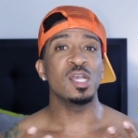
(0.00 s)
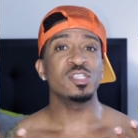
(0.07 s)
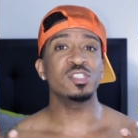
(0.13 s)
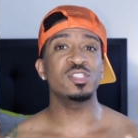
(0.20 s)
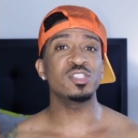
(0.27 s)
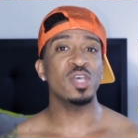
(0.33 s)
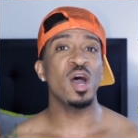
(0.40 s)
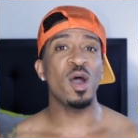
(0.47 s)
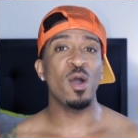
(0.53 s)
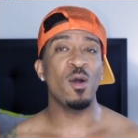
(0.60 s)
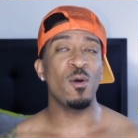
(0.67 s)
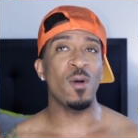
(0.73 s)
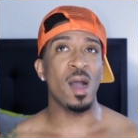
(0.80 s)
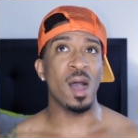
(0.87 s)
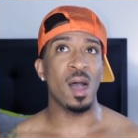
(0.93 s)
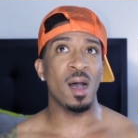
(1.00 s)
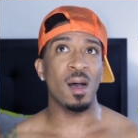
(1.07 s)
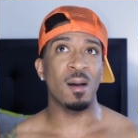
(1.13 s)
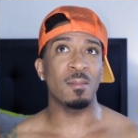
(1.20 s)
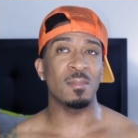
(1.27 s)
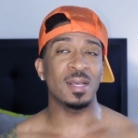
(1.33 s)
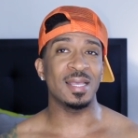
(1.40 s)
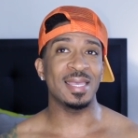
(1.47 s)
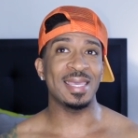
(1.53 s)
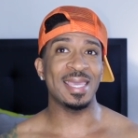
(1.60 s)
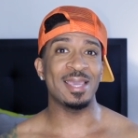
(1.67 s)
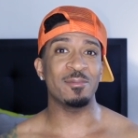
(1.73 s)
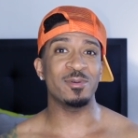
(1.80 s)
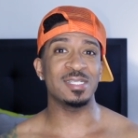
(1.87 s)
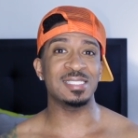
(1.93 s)
So um,
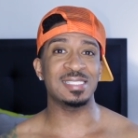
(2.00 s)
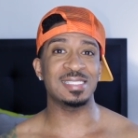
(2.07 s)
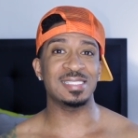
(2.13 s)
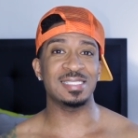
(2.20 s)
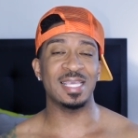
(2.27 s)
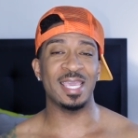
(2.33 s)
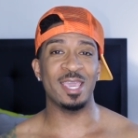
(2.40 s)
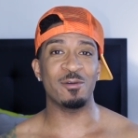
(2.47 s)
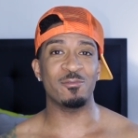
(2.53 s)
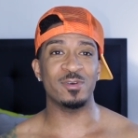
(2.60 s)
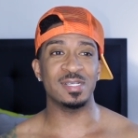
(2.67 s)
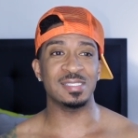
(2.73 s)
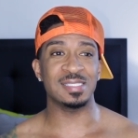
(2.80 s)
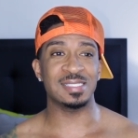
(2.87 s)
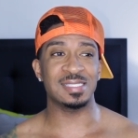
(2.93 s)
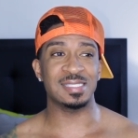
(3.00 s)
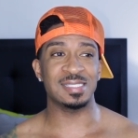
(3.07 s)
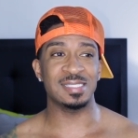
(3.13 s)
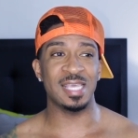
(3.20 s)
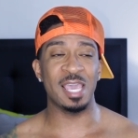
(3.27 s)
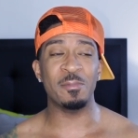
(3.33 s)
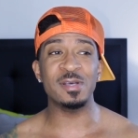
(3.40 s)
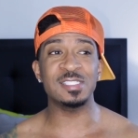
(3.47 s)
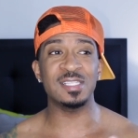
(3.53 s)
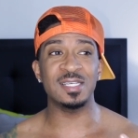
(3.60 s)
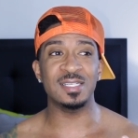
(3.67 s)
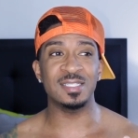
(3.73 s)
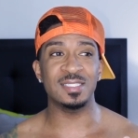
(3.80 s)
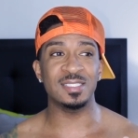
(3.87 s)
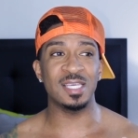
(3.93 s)
it was it was it was
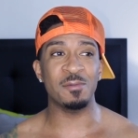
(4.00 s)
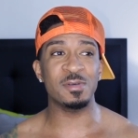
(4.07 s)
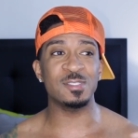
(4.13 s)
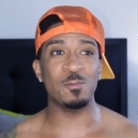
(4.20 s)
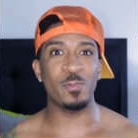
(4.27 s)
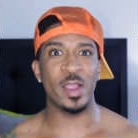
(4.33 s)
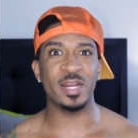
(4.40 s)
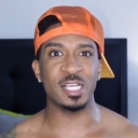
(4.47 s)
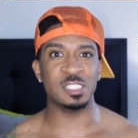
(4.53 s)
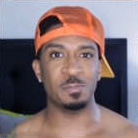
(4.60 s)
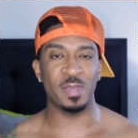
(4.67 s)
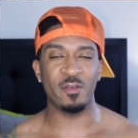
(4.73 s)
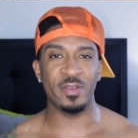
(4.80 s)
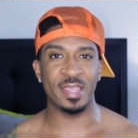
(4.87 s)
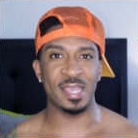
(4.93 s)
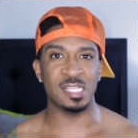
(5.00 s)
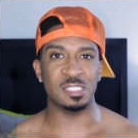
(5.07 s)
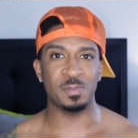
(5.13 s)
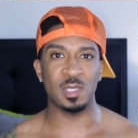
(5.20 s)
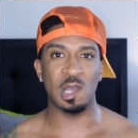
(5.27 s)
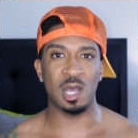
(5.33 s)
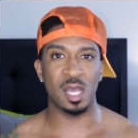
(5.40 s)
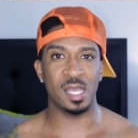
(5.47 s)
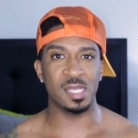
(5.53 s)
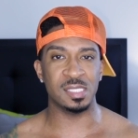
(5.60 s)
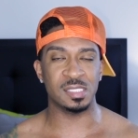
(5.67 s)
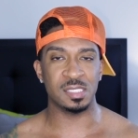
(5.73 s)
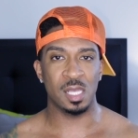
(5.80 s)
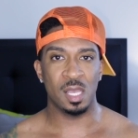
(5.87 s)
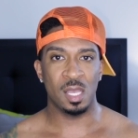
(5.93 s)
a it was a weird experience
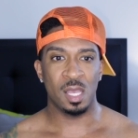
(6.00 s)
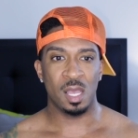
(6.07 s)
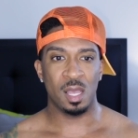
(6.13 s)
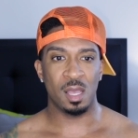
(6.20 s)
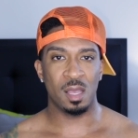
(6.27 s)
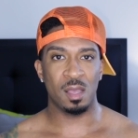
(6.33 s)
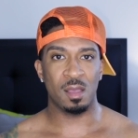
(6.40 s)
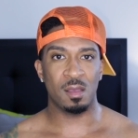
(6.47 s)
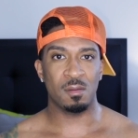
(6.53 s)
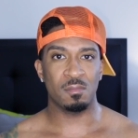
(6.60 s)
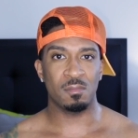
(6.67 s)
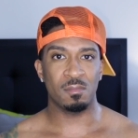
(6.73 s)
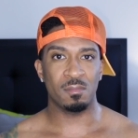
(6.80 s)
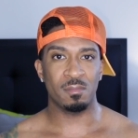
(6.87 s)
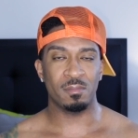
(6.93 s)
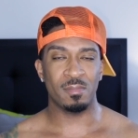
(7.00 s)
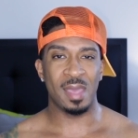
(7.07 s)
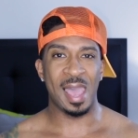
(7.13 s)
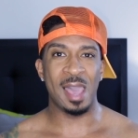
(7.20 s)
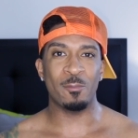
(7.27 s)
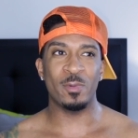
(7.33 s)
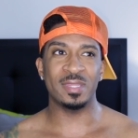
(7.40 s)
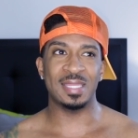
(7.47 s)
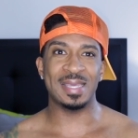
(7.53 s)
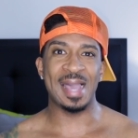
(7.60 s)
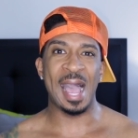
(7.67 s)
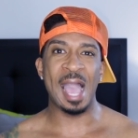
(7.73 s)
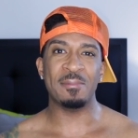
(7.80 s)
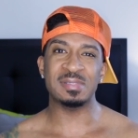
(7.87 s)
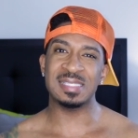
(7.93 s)
because um, when the
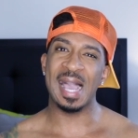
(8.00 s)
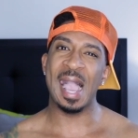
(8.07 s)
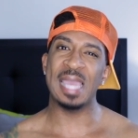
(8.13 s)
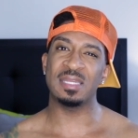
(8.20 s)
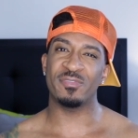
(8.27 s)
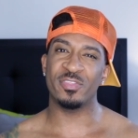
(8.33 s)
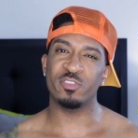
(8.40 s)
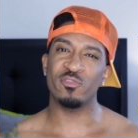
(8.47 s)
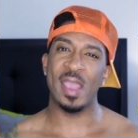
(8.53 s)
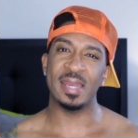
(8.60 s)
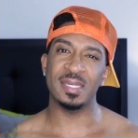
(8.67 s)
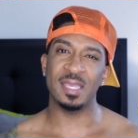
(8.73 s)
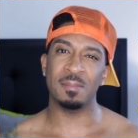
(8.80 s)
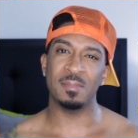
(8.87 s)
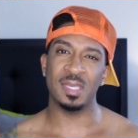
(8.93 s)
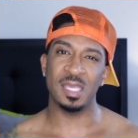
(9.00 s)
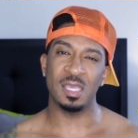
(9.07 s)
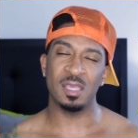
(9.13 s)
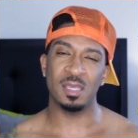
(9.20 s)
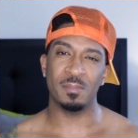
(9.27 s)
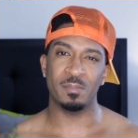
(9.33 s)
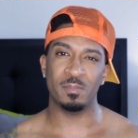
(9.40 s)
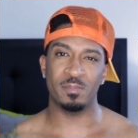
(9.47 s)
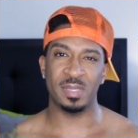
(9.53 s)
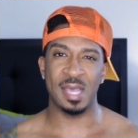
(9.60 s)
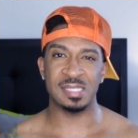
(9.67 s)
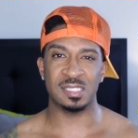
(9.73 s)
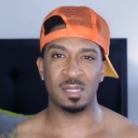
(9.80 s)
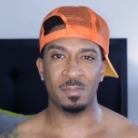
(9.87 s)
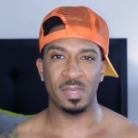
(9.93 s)
guy was kind of threatening me
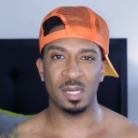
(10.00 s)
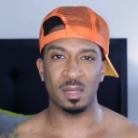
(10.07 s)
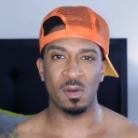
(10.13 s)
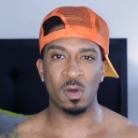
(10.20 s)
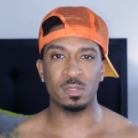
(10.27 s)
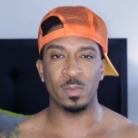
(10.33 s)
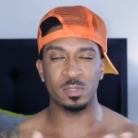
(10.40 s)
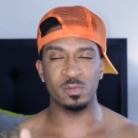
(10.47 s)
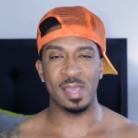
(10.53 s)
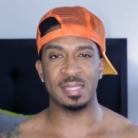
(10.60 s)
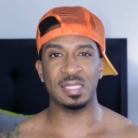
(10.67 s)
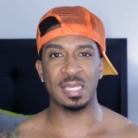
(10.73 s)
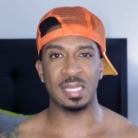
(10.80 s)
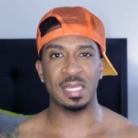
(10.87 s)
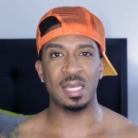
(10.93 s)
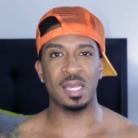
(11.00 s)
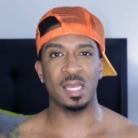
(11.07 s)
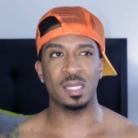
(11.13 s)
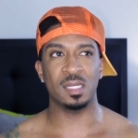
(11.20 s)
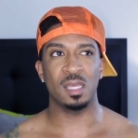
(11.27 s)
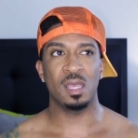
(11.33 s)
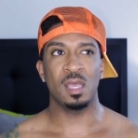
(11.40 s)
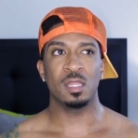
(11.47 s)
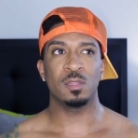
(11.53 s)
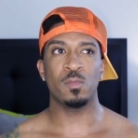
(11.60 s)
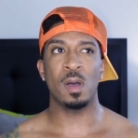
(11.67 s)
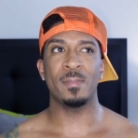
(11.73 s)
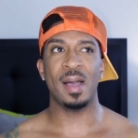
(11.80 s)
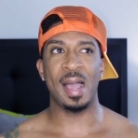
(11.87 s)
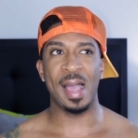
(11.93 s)
because of the pin code, the one who had the gun, the
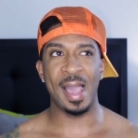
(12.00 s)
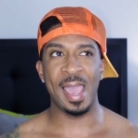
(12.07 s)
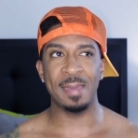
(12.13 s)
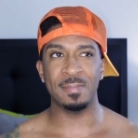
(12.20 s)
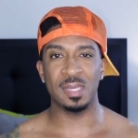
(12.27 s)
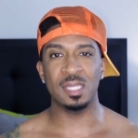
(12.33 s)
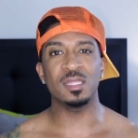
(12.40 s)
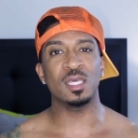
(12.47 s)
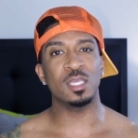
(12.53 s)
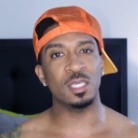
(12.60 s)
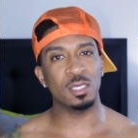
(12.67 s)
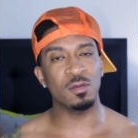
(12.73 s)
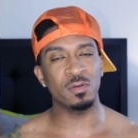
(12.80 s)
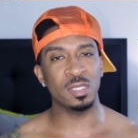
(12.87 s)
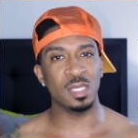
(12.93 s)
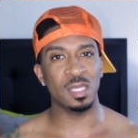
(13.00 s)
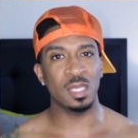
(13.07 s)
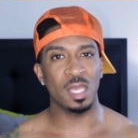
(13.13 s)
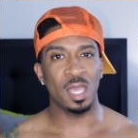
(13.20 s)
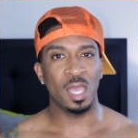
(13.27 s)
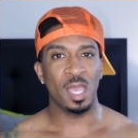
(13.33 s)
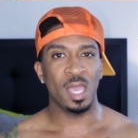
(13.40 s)
one behind me, the cutie,